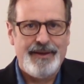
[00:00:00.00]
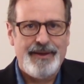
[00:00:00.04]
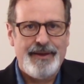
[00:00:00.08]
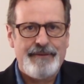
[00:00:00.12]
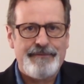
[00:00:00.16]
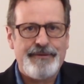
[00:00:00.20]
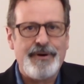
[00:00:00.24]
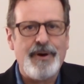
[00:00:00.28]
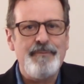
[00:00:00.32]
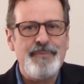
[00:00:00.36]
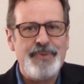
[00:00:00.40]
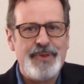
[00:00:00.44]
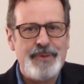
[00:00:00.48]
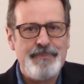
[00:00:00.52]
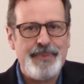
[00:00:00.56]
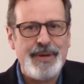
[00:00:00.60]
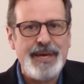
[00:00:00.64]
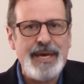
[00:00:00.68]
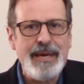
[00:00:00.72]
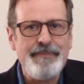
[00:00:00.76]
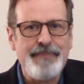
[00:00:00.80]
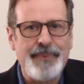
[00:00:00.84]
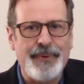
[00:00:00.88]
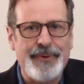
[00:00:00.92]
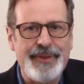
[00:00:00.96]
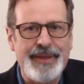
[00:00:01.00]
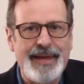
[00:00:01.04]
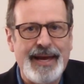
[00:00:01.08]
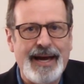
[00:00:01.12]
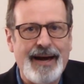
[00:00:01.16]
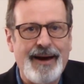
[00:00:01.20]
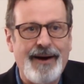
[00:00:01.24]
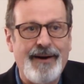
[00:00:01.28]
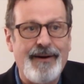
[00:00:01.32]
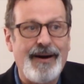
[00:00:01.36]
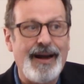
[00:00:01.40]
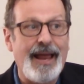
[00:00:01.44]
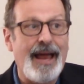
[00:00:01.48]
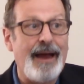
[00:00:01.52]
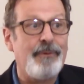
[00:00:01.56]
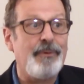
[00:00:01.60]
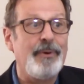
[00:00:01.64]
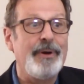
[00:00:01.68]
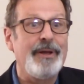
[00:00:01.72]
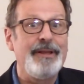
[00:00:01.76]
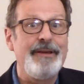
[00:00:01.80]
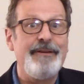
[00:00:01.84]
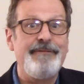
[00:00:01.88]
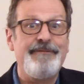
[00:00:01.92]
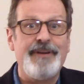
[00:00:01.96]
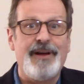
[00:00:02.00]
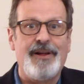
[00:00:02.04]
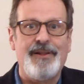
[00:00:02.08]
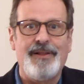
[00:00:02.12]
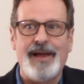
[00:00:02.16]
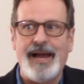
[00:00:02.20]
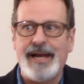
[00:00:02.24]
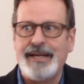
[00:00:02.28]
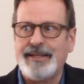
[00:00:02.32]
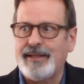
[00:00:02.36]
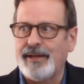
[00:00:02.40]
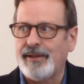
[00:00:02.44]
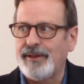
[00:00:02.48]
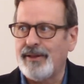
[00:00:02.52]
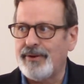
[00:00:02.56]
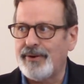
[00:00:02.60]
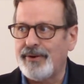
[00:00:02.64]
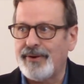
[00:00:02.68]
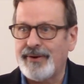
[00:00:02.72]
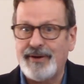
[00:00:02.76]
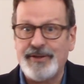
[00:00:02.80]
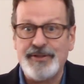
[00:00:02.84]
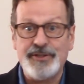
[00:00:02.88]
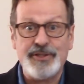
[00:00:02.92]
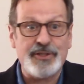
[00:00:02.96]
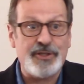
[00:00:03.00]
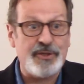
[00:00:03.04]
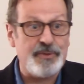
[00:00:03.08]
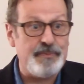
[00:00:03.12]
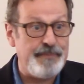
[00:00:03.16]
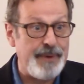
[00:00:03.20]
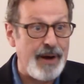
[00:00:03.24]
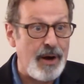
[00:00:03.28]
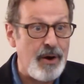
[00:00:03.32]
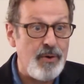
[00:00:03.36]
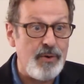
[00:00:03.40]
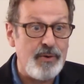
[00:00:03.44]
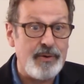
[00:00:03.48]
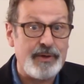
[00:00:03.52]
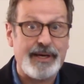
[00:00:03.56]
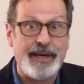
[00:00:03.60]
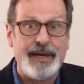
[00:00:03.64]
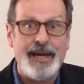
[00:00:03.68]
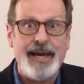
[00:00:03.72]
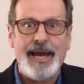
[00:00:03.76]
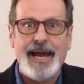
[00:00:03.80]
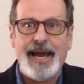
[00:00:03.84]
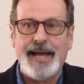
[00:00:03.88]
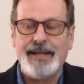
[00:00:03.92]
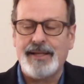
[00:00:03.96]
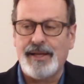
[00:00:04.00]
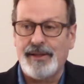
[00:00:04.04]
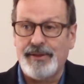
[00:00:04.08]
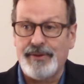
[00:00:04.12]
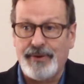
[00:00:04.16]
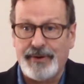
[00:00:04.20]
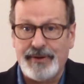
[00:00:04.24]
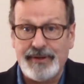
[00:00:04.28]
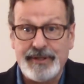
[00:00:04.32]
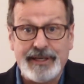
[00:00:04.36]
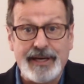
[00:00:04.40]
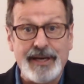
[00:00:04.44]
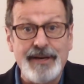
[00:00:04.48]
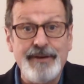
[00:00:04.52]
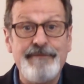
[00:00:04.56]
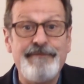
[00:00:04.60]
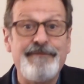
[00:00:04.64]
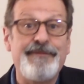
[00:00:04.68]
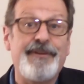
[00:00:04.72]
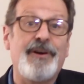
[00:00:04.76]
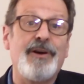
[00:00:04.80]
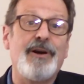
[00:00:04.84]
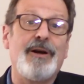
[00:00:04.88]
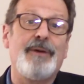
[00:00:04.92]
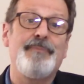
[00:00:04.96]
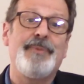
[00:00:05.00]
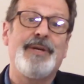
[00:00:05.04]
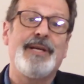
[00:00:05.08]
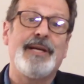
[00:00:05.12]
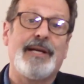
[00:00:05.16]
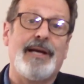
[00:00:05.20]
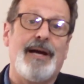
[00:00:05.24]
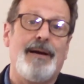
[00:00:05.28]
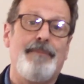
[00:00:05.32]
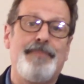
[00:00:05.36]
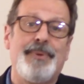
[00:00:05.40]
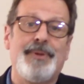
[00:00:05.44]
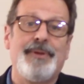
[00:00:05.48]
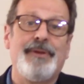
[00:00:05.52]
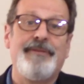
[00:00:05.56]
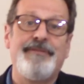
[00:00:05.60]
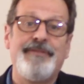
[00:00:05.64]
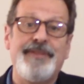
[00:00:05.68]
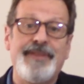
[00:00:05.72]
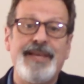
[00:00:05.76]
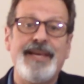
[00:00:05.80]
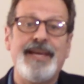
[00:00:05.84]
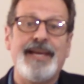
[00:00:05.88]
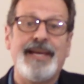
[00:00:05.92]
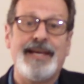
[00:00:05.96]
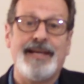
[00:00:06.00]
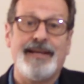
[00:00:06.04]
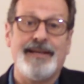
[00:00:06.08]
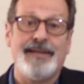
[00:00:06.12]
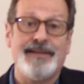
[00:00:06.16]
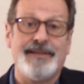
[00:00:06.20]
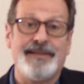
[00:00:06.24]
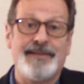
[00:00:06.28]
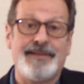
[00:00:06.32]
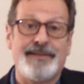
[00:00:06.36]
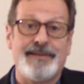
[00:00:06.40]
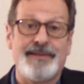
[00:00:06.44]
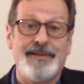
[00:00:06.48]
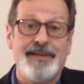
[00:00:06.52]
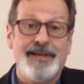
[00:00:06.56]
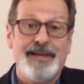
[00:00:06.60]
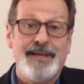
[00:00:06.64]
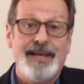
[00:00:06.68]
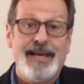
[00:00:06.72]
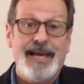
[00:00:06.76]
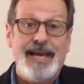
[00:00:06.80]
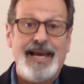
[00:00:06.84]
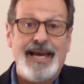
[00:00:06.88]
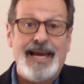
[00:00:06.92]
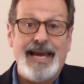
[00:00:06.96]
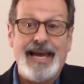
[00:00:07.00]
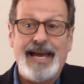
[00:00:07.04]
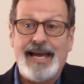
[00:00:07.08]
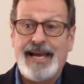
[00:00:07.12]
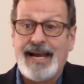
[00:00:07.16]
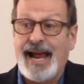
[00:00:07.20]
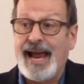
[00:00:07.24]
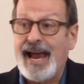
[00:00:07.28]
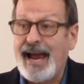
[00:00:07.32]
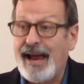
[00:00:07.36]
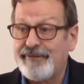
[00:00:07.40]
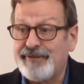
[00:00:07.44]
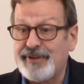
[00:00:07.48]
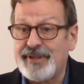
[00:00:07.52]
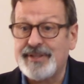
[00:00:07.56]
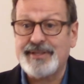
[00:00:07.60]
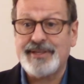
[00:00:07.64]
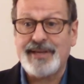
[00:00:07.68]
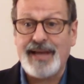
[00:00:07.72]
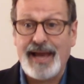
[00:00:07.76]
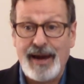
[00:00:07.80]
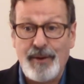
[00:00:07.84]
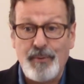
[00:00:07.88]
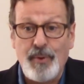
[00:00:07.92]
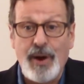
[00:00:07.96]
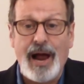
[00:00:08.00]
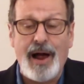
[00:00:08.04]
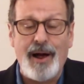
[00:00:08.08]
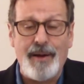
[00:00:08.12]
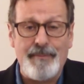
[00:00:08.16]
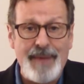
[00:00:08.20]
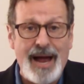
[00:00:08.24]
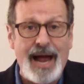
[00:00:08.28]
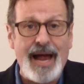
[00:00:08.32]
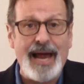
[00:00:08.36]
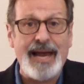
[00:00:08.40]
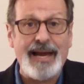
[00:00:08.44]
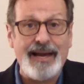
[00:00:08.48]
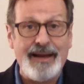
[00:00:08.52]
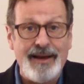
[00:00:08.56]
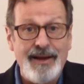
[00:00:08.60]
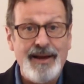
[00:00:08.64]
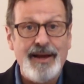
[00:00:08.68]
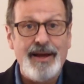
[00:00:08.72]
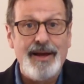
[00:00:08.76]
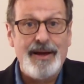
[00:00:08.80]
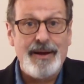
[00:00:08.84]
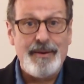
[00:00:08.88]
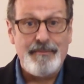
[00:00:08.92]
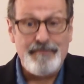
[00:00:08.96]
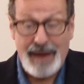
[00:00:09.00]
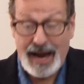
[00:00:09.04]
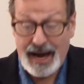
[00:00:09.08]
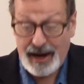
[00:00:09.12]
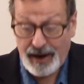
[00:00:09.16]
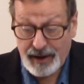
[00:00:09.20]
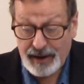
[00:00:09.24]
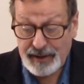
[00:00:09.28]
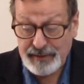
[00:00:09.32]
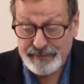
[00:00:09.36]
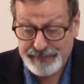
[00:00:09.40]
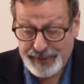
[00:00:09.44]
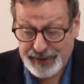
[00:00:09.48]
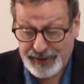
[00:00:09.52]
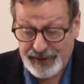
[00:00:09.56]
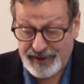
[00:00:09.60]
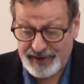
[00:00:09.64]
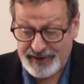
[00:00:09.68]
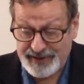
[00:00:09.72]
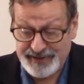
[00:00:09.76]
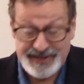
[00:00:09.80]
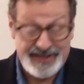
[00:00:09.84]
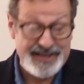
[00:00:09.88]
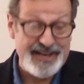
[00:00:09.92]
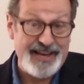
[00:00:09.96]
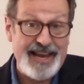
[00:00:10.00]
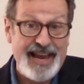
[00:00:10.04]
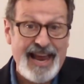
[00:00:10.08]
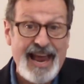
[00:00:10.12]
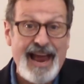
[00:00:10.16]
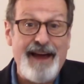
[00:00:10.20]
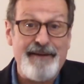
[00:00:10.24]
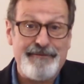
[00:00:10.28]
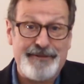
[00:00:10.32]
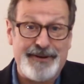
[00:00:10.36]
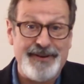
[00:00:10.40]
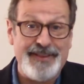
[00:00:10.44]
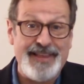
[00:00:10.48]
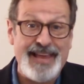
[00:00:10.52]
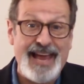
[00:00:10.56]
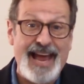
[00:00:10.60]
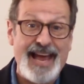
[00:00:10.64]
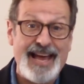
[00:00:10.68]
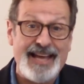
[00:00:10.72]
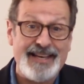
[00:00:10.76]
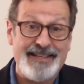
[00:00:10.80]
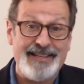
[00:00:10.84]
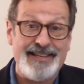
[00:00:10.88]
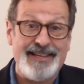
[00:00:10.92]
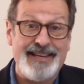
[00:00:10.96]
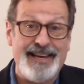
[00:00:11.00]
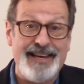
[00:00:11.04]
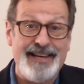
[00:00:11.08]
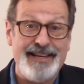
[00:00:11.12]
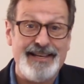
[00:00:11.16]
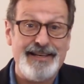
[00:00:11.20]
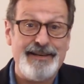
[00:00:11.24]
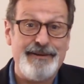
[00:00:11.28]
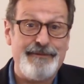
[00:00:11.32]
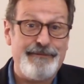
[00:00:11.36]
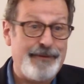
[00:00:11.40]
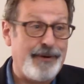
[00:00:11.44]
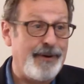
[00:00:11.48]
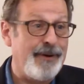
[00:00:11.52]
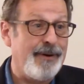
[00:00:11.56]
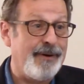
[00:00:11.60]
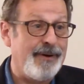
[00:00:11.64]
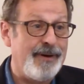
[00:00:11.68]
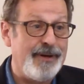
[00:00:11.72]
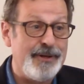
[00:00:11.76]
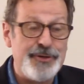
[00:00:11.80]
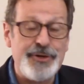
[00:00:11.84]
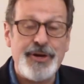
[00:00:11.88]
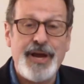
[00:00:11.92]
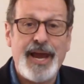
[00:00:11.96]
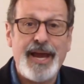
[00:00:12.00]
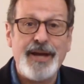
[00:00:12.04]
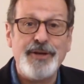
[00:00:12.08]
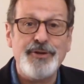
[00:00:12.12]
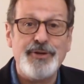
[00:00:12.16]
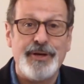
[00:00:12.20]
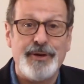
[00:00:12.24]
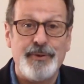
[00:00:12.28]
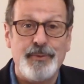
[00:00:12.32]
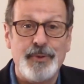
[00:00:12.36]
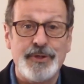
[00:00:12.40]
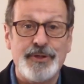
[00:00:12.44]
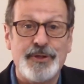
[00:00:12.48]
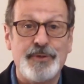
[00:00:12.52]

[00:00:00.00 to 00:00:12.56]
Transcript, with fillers: from the people there. And I really felt like the Lord spoke and the Lord confirmed a couple of things. And I have to say, wow, my my heart burned after that. And for a change, it was